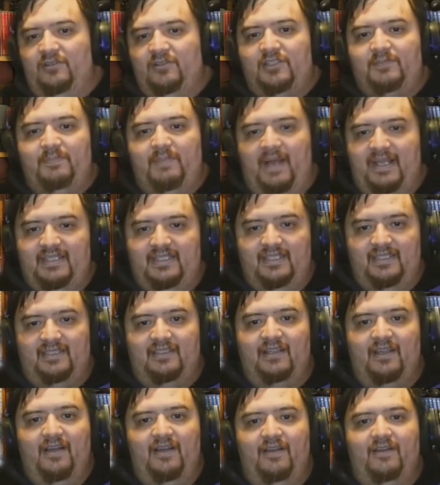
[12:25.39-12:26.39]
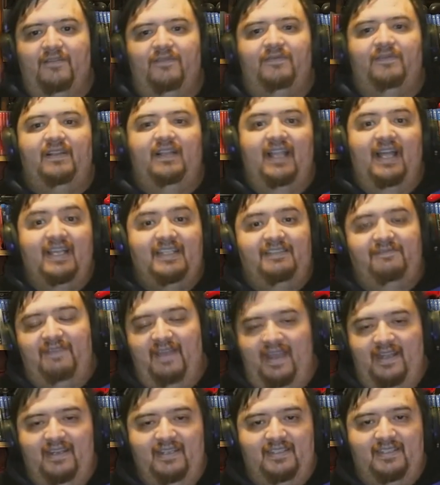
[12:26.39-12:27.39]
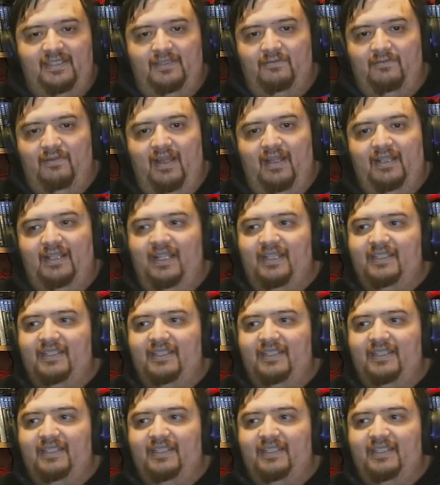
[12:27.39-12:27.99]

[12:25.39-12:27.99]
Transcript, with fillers: little spices of class fantasy, right?